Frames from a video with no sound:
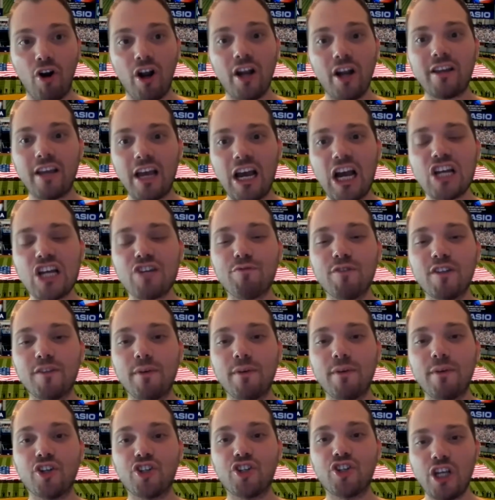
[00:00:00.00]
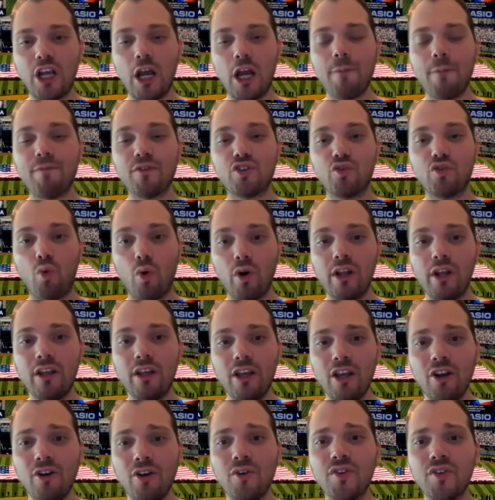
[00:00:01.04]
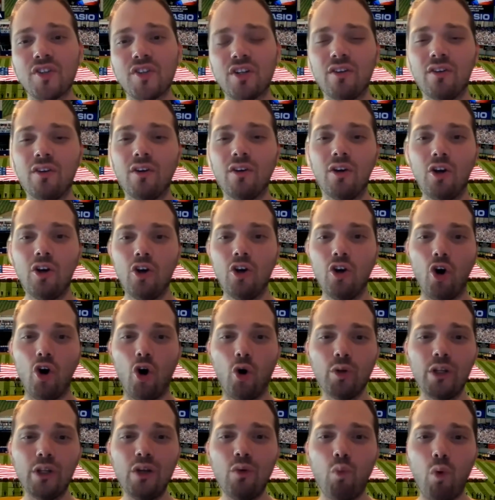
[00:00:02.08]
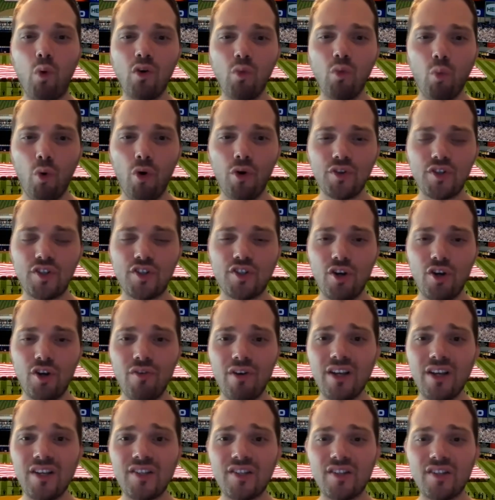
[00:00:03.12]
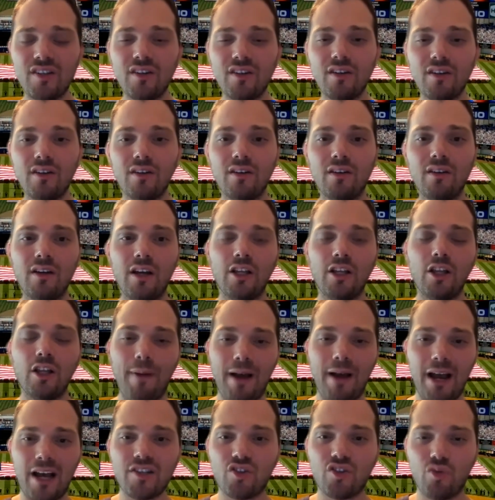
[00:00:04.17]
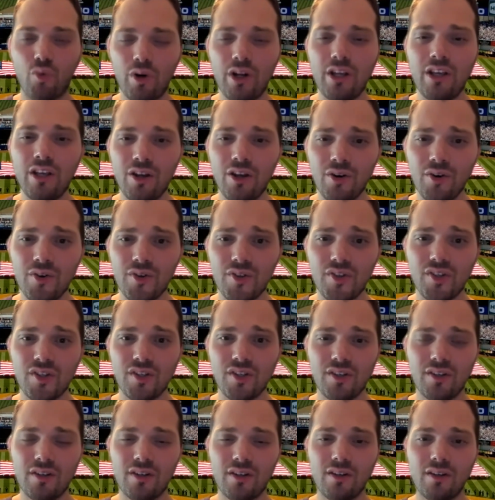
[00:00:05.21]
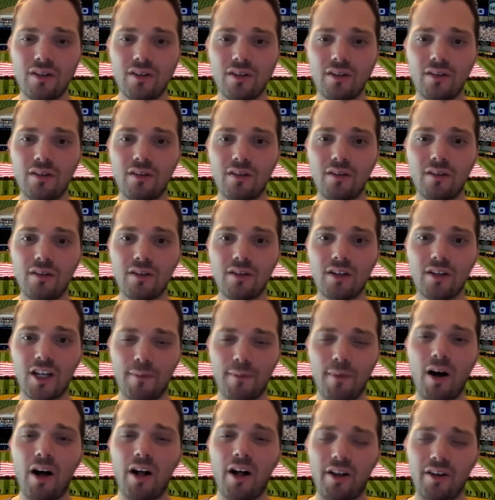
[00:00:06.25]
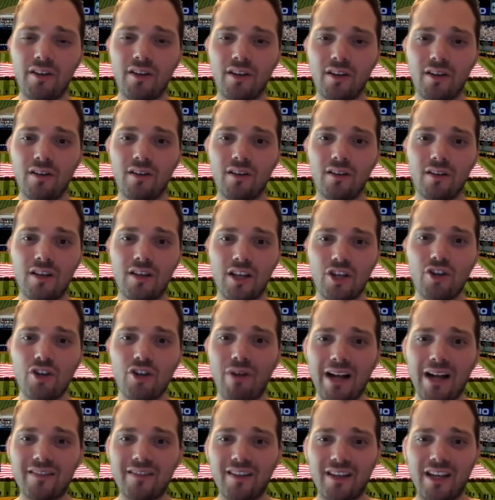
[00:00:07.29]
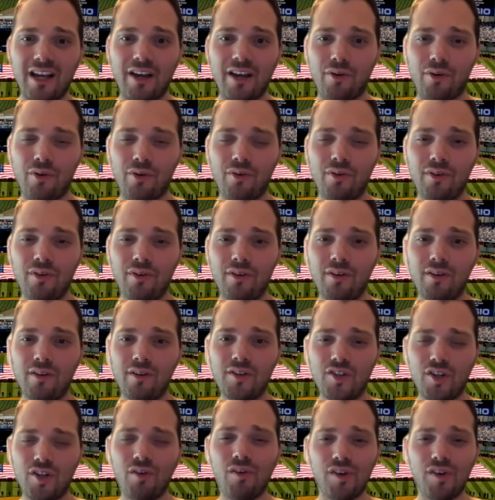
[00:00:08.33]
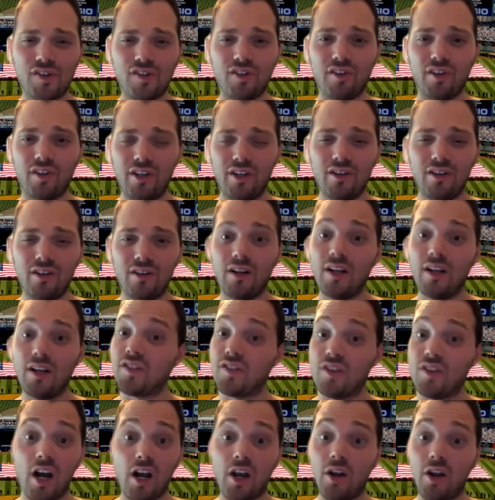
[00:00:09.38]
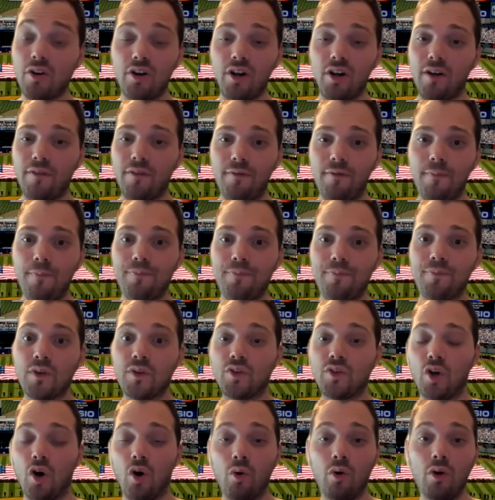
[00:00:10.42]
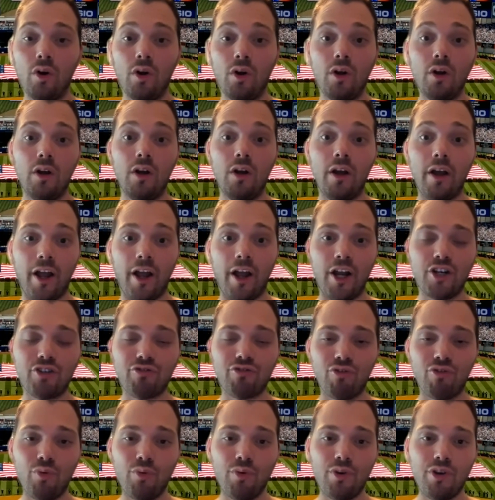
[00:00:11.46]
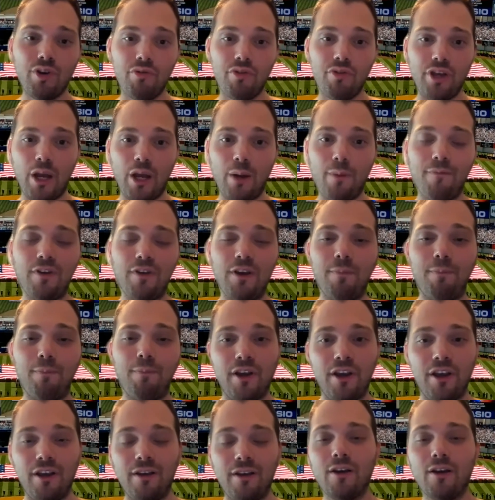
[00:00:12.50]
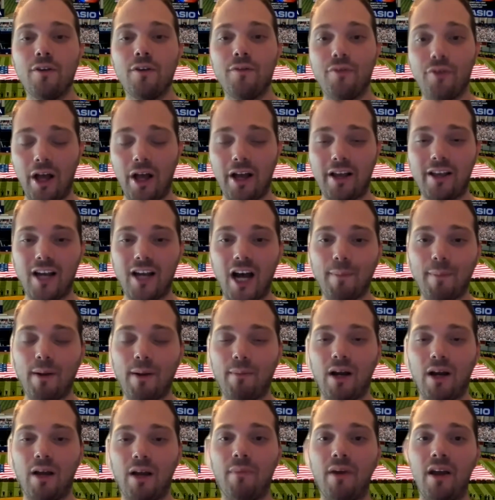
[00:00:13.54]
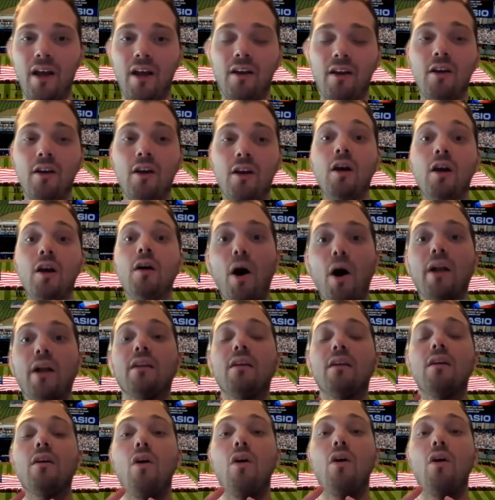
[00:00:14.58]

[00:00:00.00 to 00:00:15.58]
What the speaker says: Brian Cashman's been the GM for 20 years and only one World Series in the past 20 years? Come on, get your act together. Seriously, it's not good enough. So, Andrew, you're the MVP for that comment, my man. But